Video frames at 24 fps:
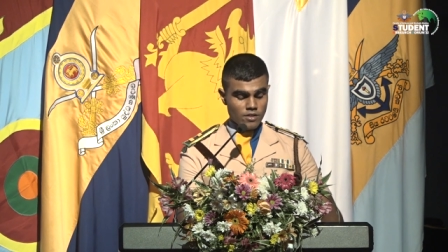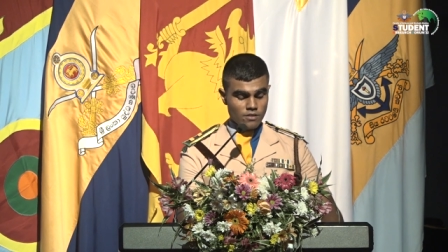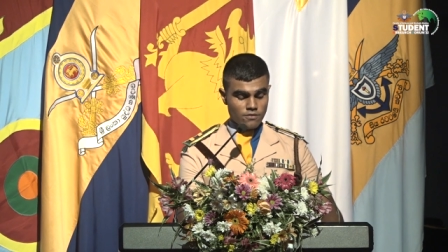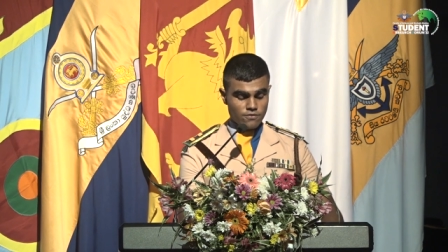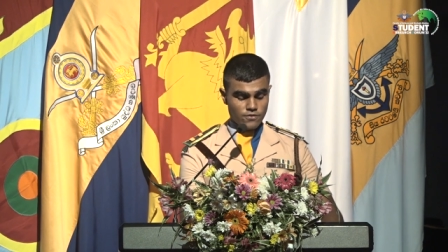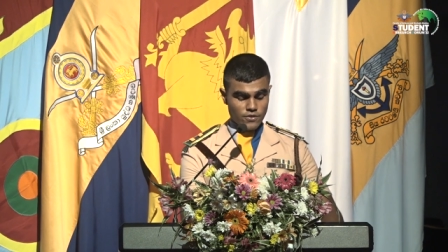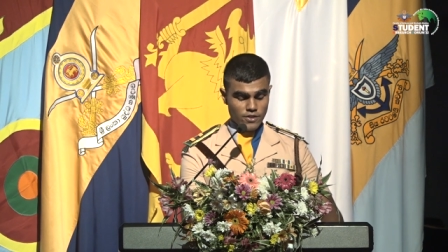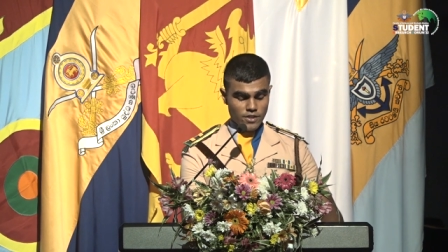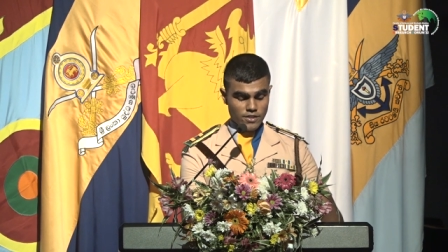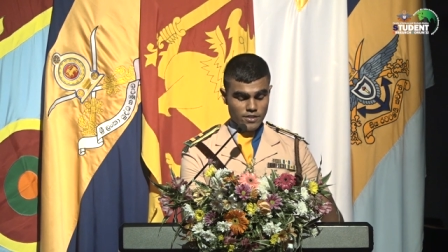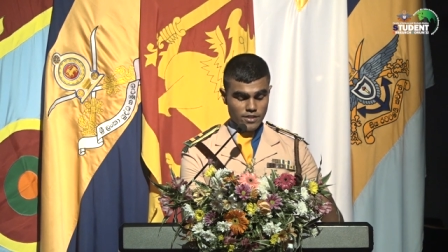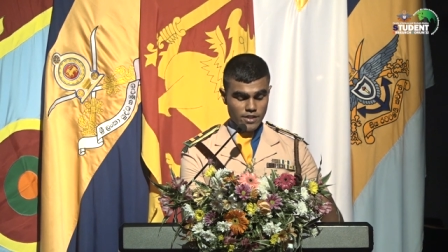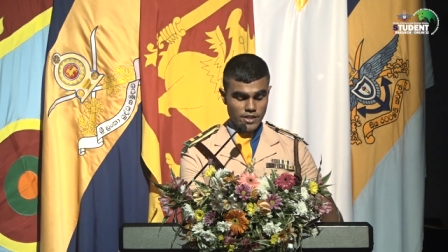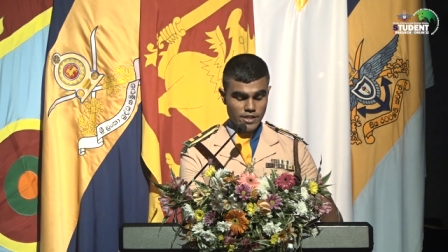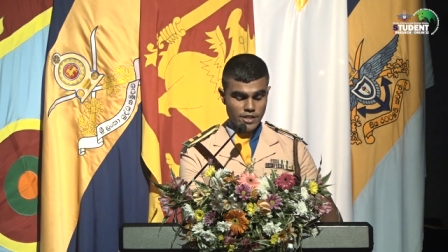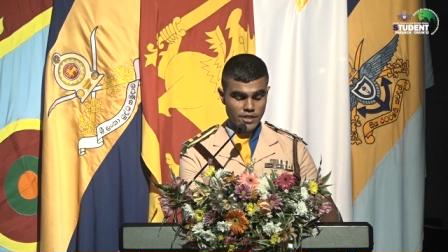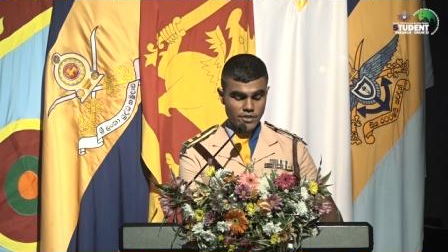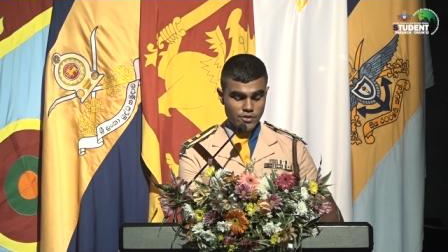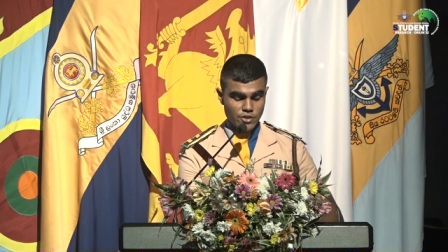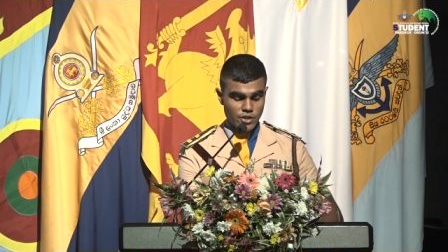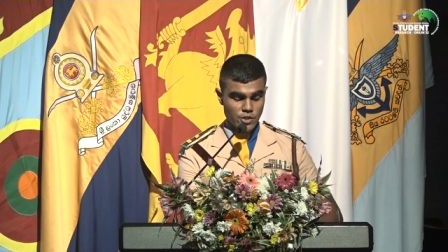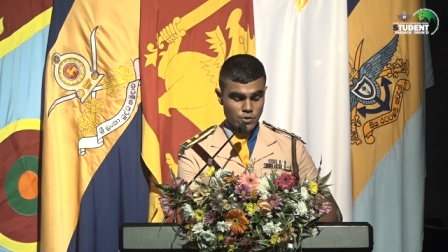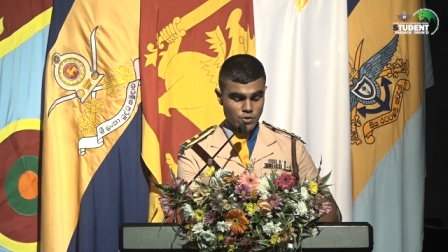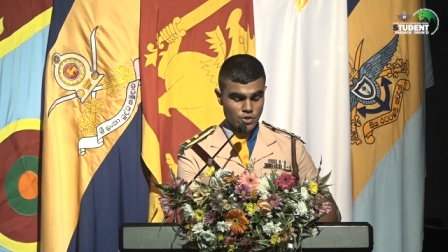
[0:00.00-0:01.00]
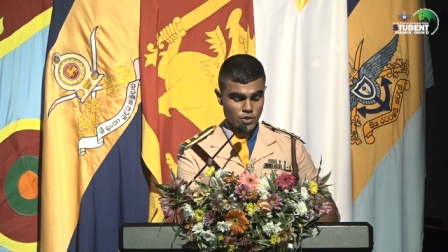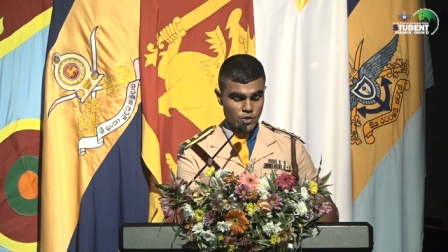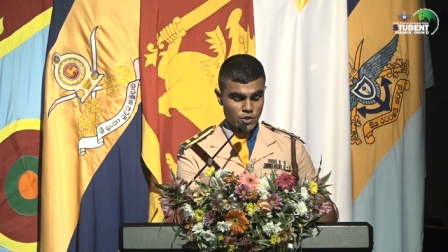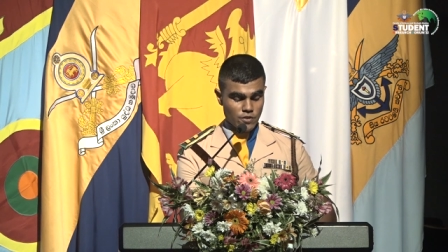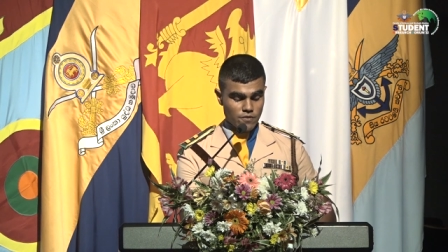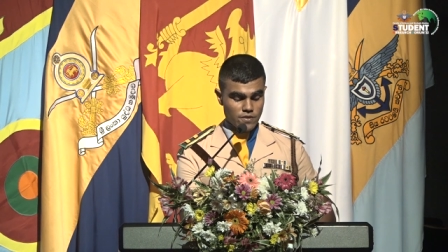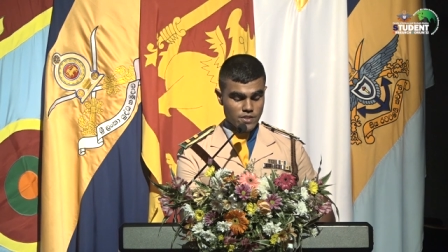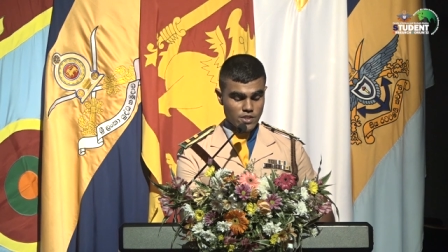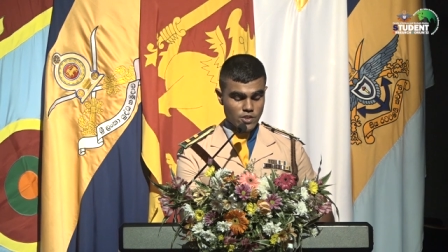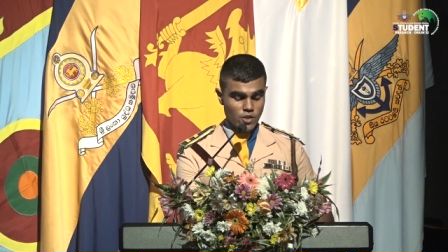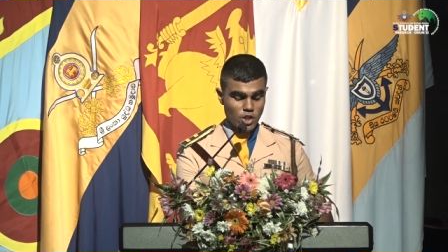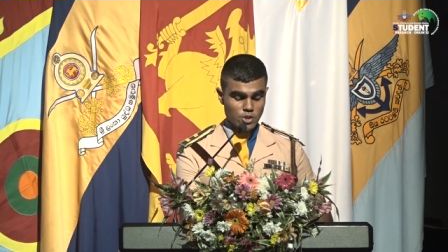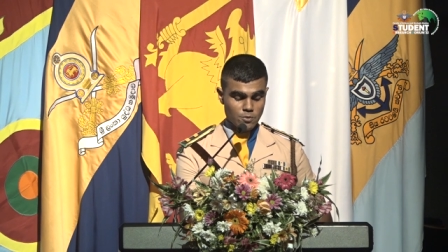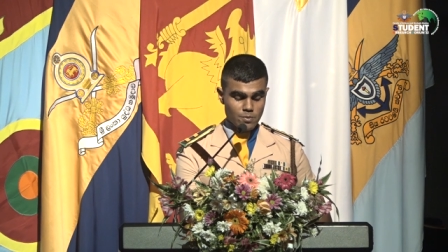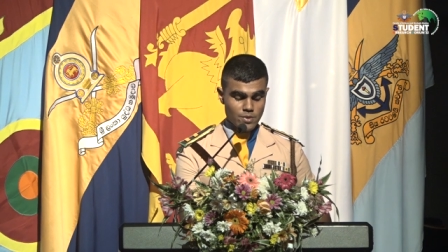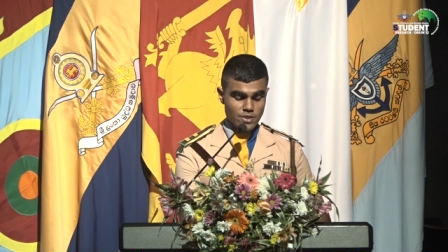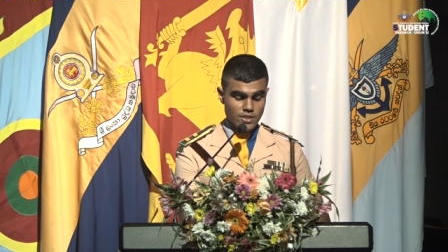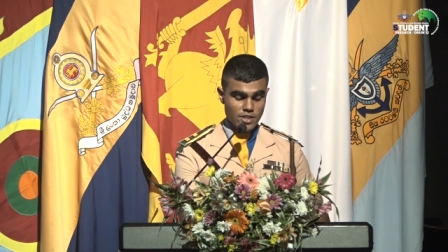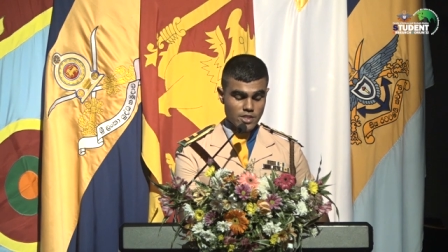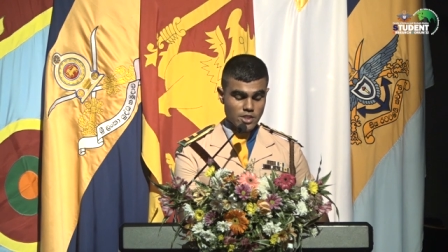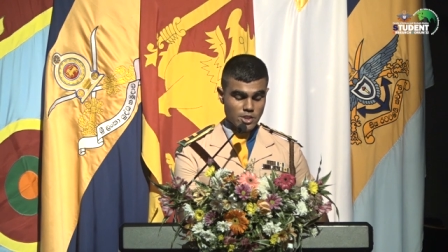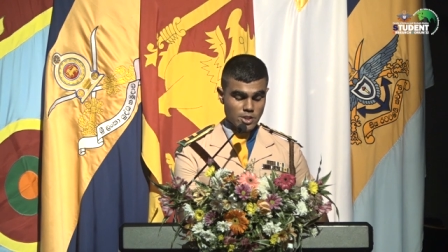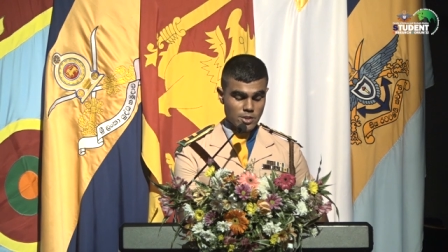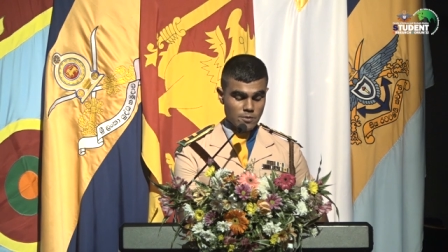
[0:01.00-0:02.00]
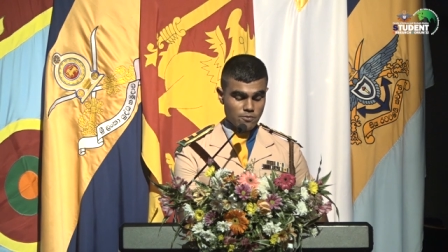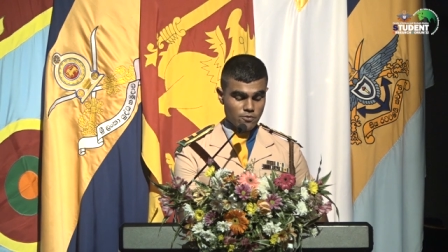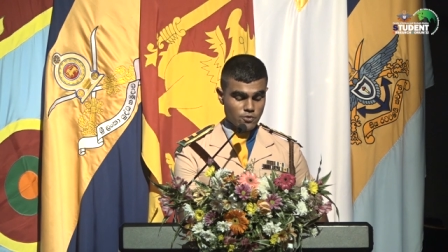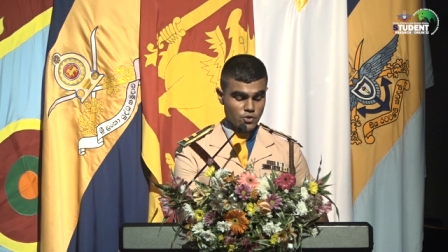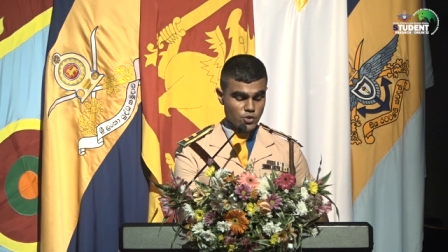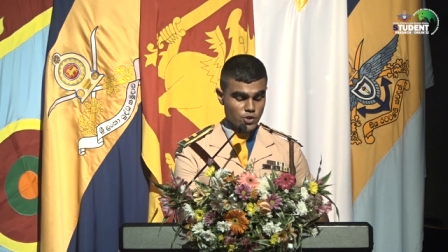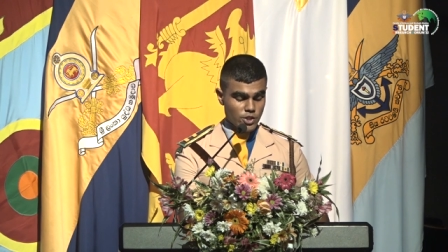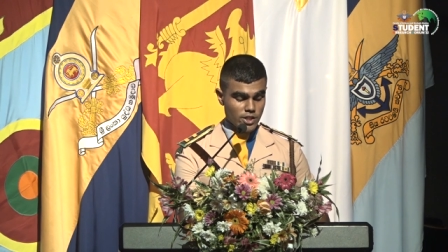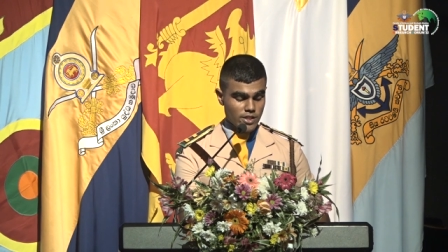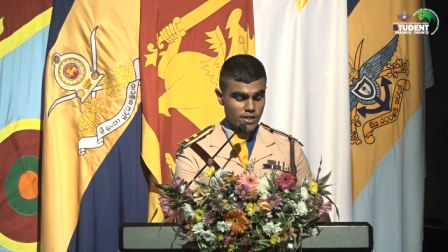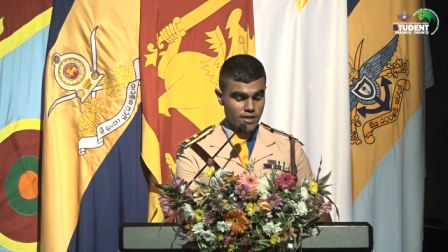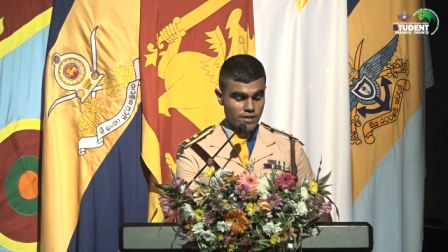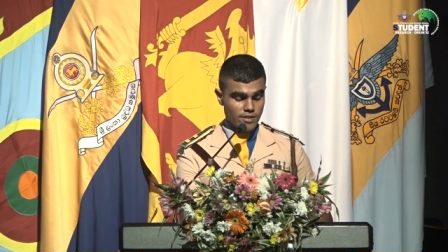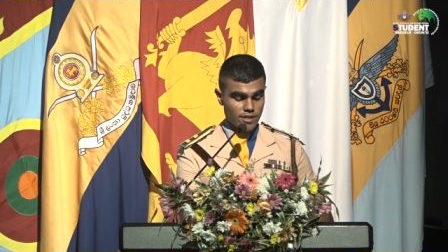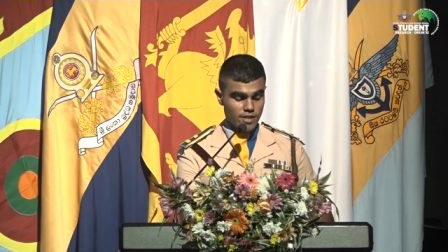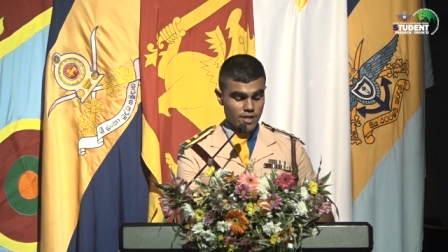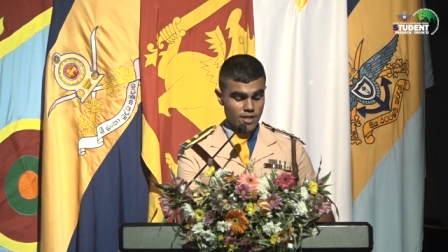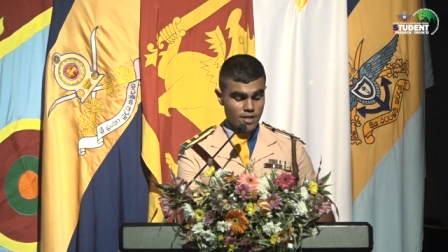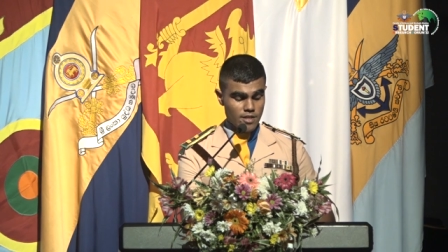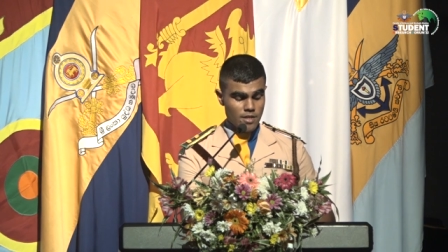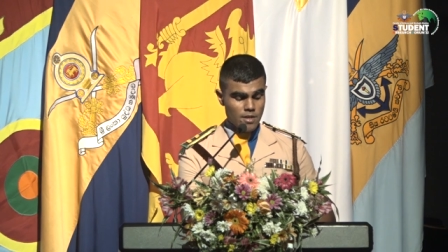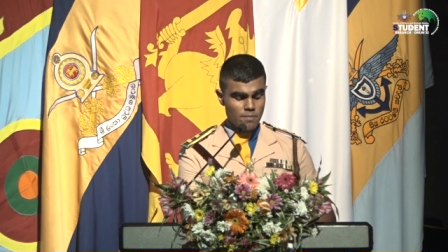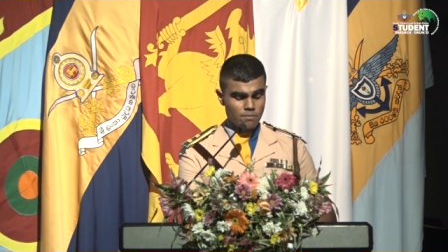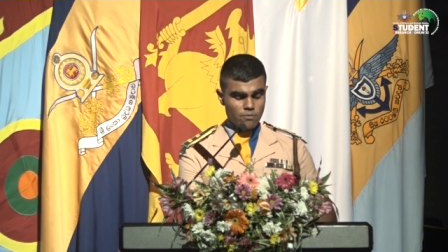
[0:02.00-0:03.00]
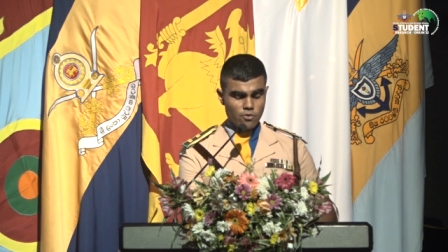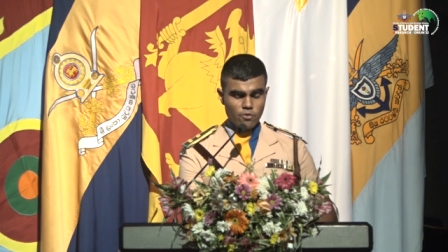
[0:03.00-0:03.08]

Further, he introduced a university hospital concept for Sri Lanka,